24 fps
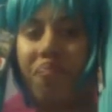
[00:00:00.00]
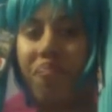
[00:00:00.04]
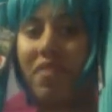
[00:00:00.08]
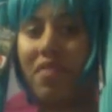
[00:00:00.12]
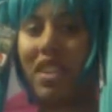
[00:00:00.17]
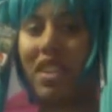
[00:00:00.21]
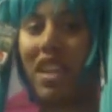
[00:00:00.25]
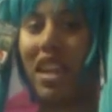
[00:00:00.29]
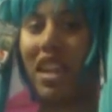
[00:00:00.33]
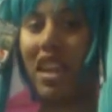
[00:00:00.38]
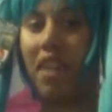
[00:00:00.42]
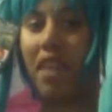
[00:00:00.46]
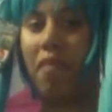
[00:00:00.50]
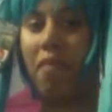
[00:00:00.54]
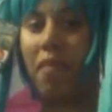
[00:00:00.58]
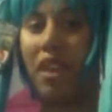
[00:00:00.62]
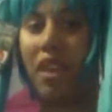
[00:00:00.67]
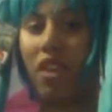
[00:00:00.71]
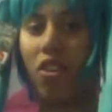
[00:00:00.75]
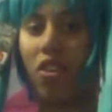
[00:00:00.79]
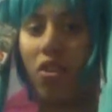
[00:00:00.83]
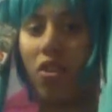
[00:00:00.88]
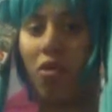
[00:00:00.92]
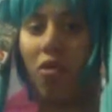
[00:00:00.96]
get a
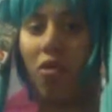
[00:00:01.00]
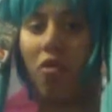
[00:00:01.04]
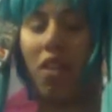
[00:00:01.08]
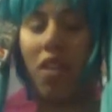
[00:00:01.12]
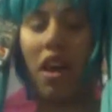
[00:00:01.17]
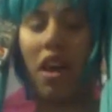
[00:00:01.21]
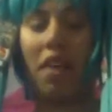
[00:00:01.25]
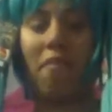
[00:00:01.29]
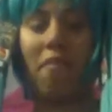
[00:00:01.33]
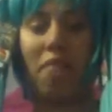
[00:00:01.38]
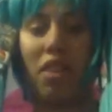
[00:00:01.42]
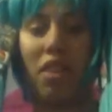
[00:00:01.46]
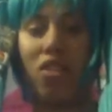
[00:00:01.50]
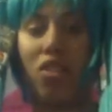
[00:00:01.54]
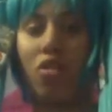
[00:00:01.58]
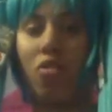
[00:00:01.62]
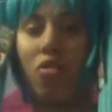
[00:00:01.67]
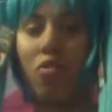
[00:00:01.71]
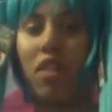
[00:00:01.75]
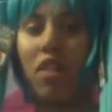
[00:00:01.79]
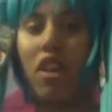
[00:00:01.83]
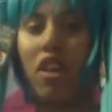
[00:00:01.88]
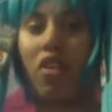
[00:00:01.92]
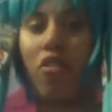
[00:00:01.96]
Miku
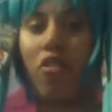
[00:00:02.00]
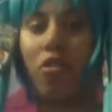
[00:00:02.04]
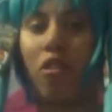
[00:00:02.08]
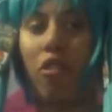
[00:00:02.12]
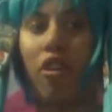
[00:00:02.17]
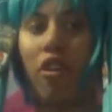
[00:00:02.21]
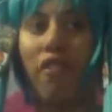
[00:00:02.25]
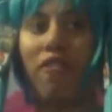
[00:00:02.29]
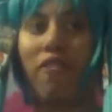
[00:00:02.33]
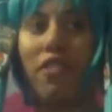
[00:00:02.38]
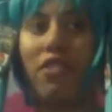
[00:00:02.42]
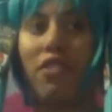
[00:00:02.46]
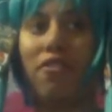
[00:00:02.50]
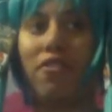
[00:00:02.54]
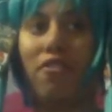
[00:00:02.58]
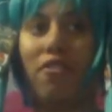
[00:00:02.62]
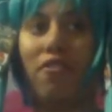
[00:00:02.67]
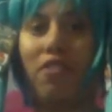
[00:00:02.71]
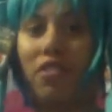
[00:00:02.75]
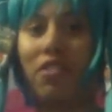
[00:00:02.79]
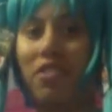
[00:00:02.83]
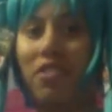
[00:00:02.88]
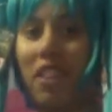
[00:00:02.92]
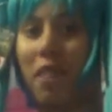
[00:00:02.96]
wig, or if it's your
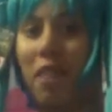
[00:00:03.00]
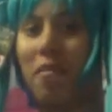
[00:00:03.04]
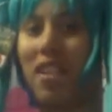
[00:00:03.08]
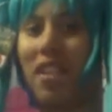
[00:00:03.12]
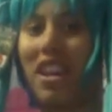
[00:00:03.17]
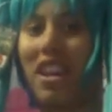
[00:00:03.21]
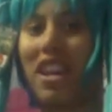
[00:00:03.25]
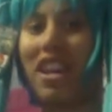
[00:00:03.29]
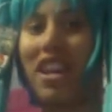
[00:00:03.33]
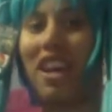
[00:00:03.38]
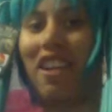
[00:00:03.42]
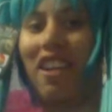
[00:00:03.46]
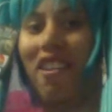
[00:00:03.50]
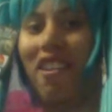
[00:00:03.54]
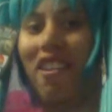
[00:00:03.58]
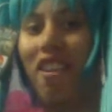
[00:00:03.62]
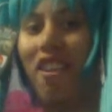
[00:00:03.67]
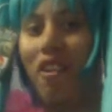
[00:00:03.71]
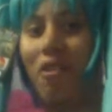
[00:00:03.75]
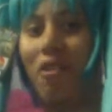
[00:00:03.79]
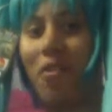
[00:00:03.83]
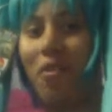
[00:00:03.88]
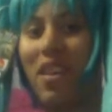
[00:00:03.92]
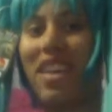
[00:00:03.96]
first time getting a long
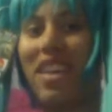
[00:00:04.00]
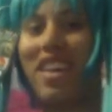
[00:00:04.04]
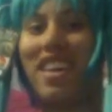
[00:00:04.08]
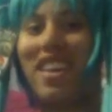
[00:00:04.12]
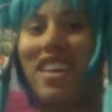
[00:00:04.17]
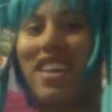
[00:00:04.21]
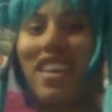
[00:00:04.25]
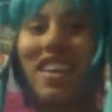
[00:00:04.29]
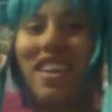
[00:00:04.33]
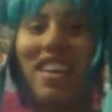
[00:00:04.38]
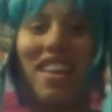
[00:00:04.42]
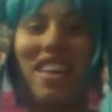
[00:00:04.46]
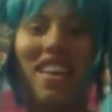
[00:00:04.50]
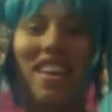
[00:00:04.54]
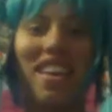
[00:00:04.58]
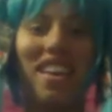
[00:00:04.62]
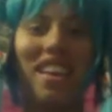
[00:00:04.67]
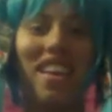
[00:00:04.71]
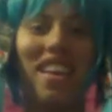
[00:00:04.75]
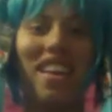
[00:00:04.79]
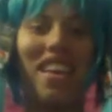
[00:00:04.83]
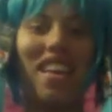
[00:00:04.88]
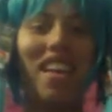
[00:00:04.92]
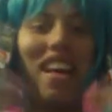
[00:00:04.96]
wig,
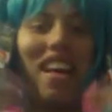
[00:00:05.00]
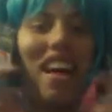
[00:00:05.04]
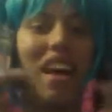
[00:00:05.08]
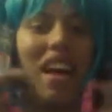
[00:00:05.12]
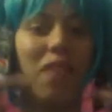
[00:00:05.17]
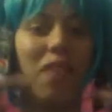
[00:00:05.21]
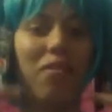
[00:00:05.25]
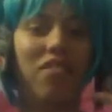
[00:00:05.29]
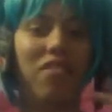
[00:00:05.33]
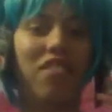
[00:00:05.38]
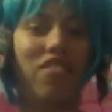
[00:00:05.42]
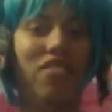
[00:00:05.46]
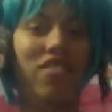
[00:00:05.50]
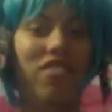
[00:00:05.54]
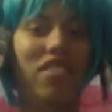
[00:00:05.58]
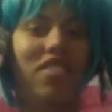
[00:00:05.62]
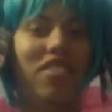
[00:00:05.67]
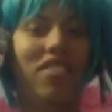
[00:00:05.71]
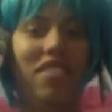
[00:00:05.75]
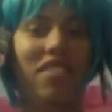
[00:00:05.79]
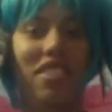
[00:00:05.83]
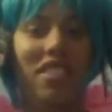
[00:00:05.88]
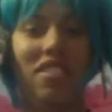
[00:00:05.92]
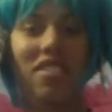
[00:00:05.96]
I would
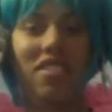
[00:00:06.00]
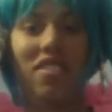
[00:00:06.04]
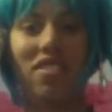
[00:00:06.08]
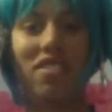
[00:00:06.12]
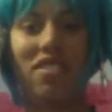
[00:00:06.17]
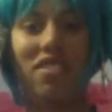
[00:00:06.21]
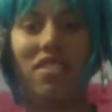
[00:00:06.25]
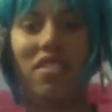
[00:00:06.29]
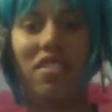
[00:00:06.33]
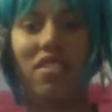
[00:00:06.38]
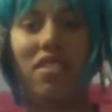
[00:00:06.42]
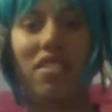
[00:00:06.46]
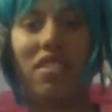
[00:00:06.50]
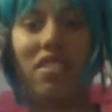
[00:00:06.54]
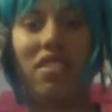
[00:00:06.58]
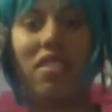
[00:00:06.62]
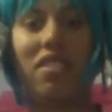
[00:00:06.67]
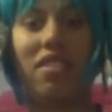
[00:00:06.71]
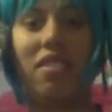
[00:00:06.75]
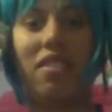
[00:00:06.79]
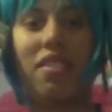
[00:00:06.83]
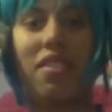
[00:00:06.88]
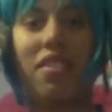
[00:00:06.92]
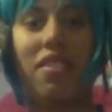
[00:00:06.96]
suggest this
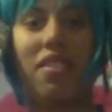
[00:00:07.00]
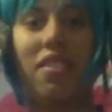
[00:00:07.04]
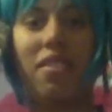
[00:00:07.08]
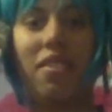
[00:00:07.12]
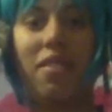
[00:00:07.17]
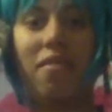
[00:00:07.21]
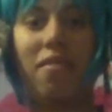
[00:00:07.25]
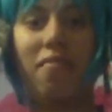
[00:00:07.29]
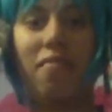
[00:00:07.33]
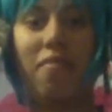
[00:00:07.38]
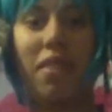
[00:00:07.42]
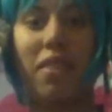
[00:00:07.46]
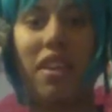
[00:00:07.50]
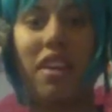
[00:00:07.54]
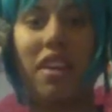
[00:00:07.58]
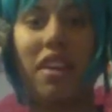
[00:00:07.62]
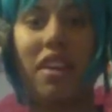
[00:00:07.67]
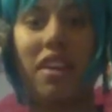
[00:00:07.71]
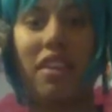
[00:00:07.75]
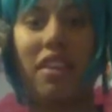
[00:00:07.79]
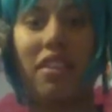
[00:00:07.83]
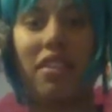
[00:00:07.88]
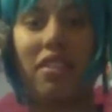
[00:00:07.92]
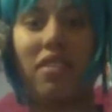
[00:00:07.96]

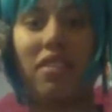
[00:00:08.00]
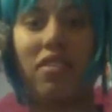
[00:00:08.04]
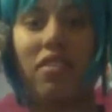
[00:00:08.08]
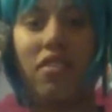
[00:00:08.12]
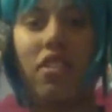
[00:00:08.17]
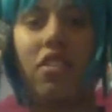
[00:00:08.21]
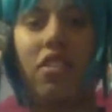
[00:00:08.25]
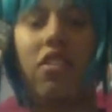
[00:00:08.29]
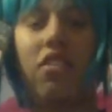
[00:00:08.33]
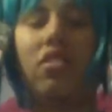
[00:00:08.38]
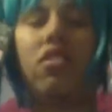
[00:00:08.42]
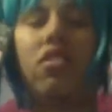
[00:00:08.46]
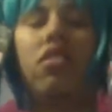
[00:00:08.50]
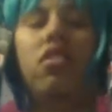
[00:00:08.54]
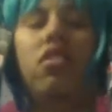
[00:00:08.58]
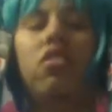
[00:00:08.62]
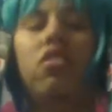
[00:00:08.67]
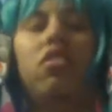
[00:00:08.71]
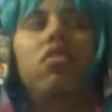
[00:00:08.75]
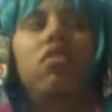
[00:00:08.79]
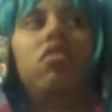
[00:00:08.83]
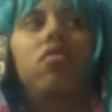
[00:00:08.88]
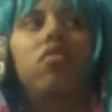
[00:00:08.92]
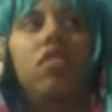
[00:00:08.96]
because, well,
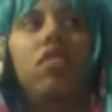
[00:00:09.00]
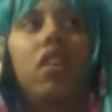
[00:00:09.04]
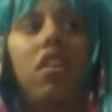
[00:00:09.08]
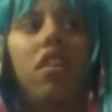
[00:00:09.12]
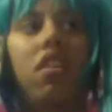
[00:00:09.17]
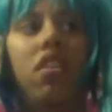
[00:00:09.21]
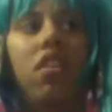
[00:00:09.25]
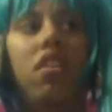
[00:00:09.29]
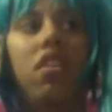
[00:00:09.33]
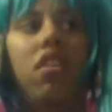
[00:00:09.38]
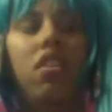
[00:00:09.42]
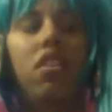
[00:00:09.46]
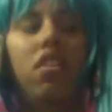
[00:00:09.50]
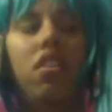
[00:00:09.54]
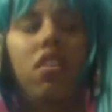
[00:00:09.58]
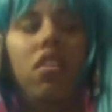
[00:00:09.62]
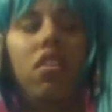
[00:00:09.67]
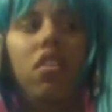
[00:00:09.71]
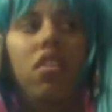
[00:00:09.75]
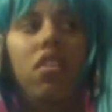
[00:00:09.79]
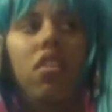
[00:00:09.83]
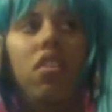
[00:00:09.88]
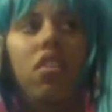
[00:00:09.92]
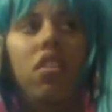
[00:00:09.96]
okay.
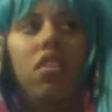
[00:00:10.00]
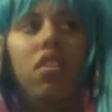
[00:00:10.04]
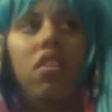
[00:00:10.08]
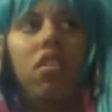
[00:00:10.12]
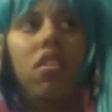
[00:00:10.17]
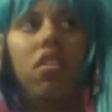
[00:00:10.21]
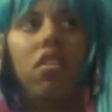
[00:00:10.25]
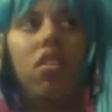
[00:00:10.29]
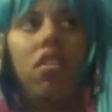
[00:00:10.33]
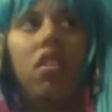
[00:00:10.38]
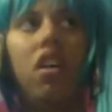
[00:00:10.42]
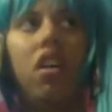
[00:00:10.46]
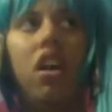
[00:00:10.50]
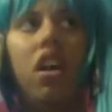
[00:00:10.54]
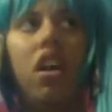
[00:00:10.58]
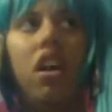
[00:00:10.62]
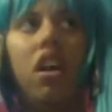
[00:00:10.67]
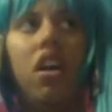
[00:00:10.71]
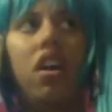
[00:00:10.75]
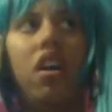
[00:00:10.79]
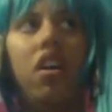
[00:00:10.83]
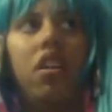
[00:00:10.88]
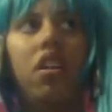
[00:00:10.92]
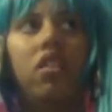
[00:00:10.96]

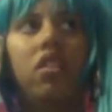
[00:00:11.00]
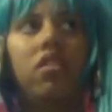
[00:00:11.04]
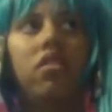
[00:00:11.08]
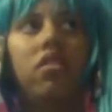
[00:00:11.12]
I